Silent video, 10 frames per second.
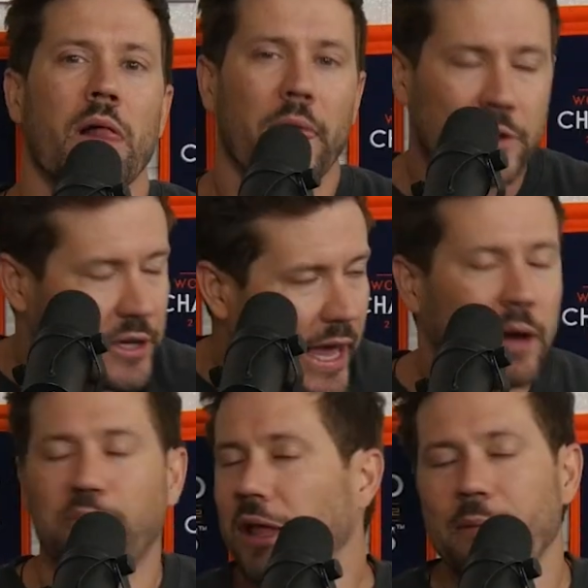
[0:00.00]
You
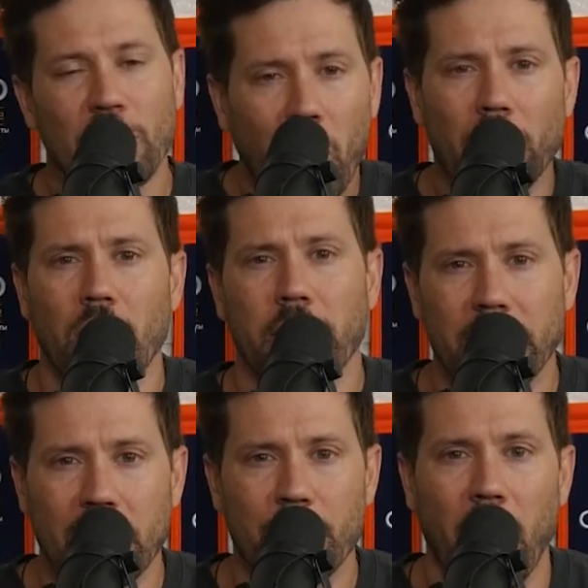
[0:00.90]
can't blame it all on
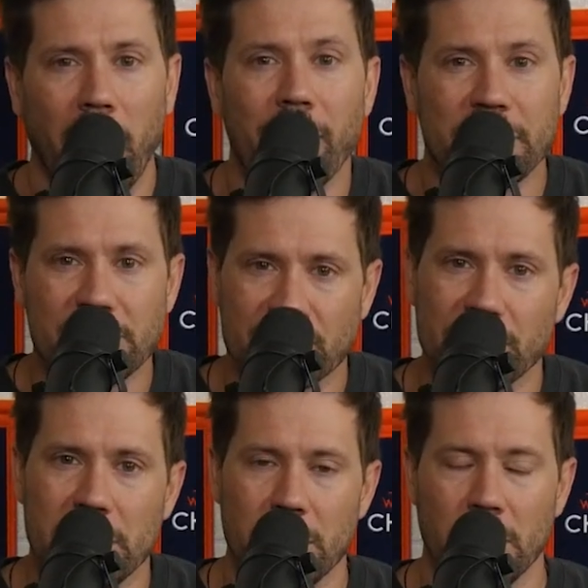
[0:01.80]
him,
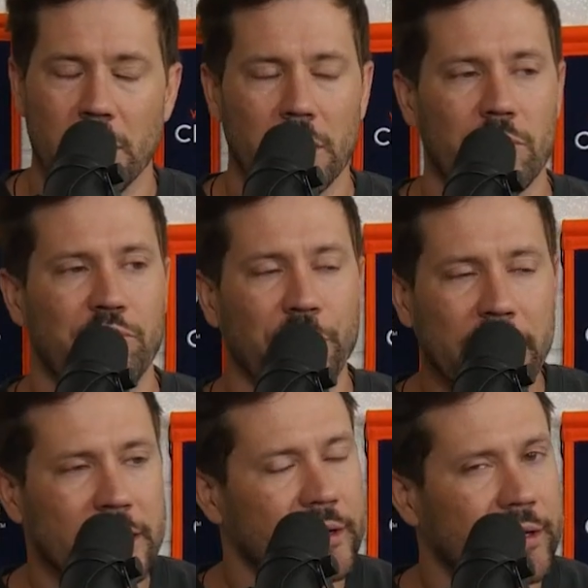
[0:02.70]
obviously,
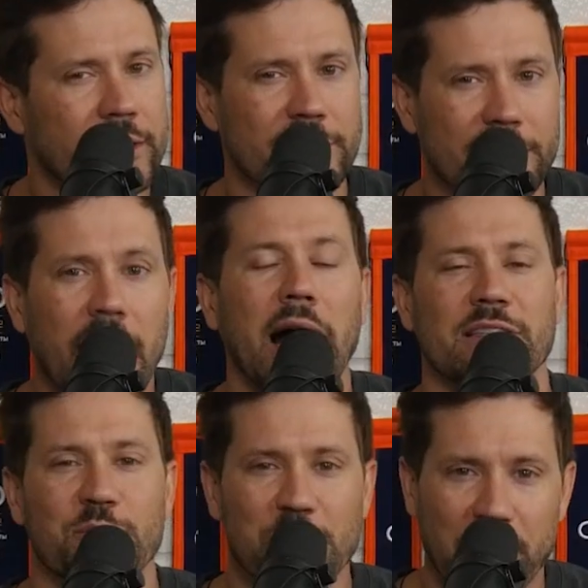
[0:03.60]
but he has got
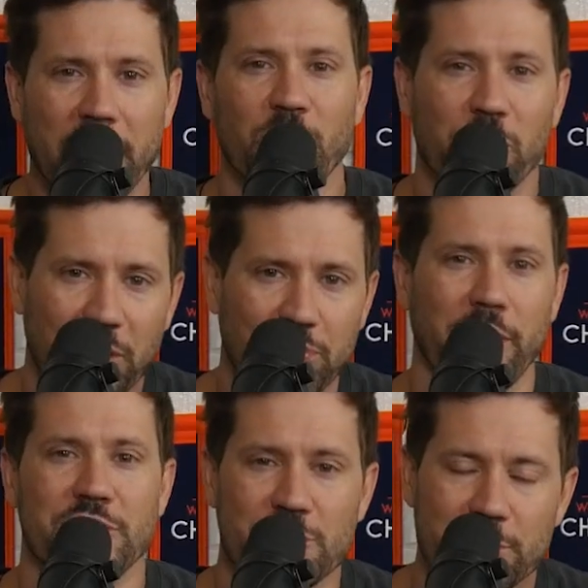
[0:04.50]
to be better when the
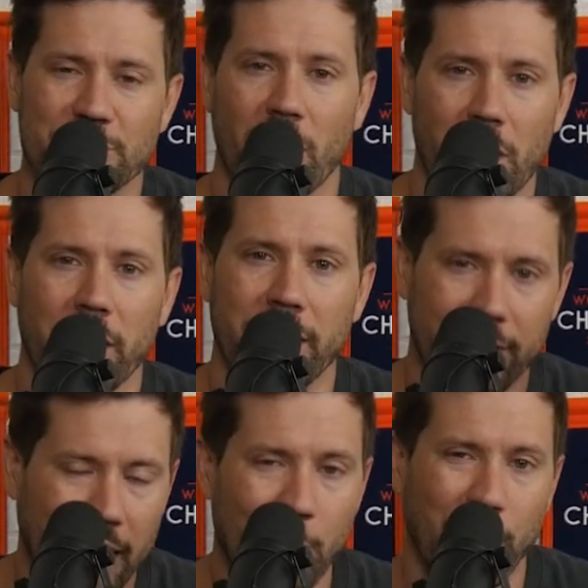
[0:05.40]
pressure is on
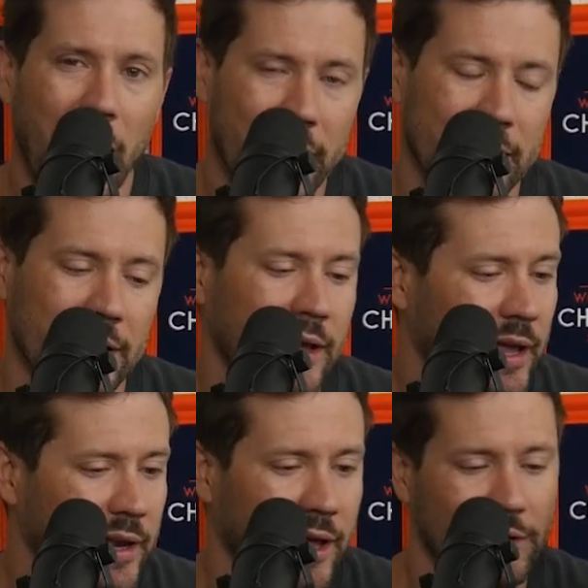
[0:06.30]
in that pocket.
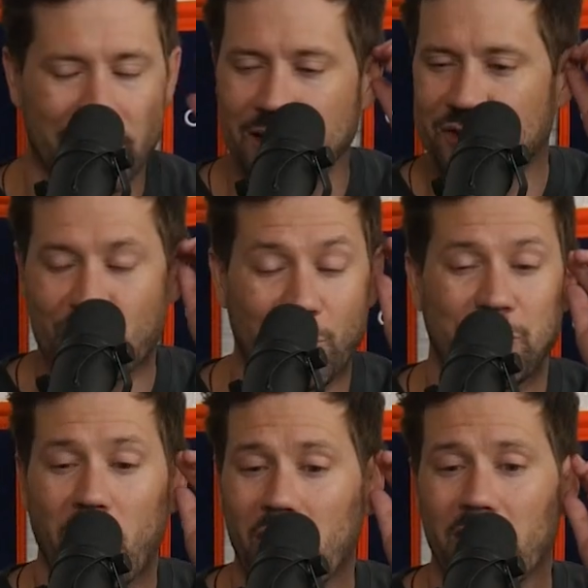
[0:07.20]
And so
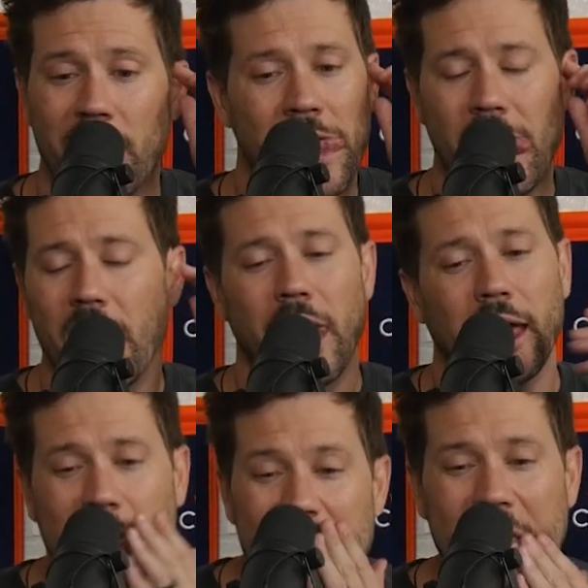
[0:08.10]
far,
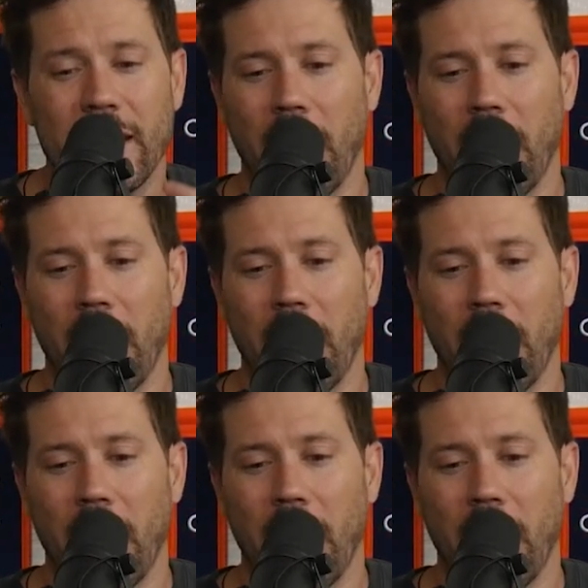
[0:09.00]
again,